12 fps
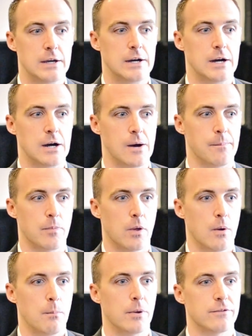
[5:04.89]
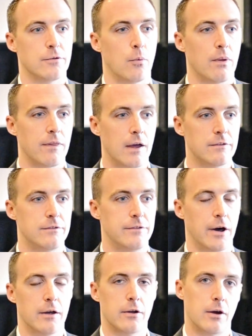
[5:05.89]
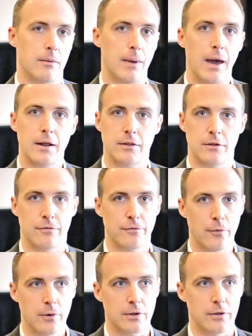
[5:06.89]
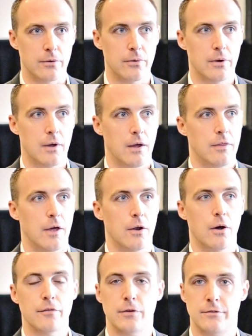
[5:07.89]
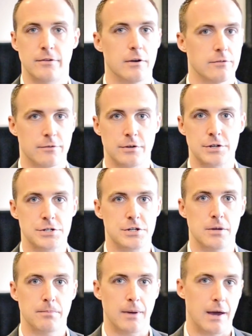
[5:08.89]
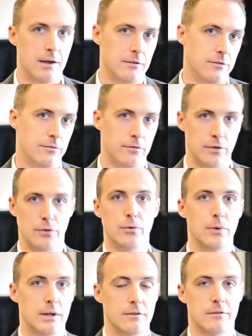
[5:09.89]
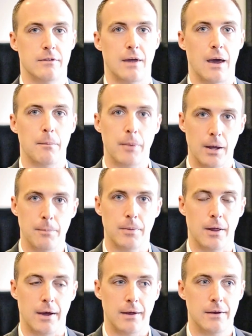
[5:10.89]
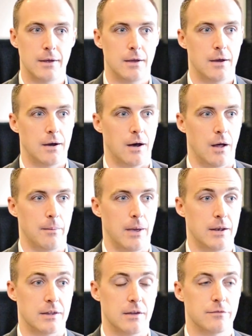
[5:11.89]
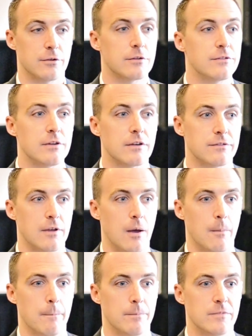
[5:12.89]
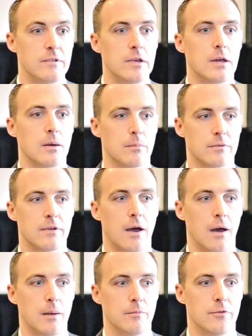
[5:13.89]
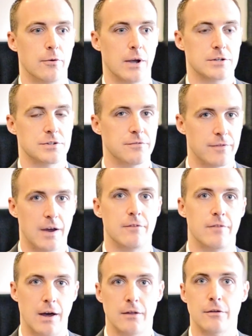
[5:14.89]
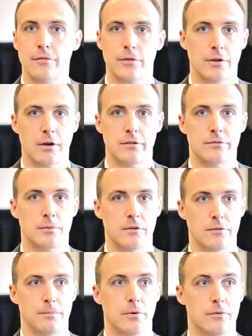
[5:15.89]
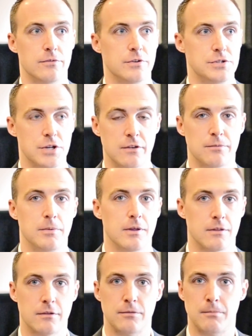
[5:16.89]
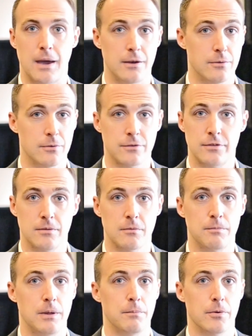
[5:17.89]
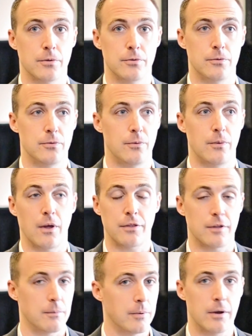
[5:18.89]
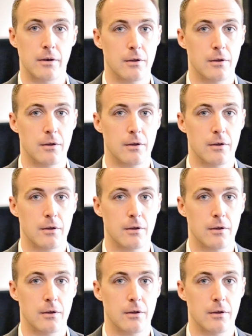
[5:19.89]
But so when that's done automatically for you, then all of your sales leadership has view into that pipeline, and it gives your CSM team time to actually find value for the customer as opposed to just being this manual team of people who do nothing but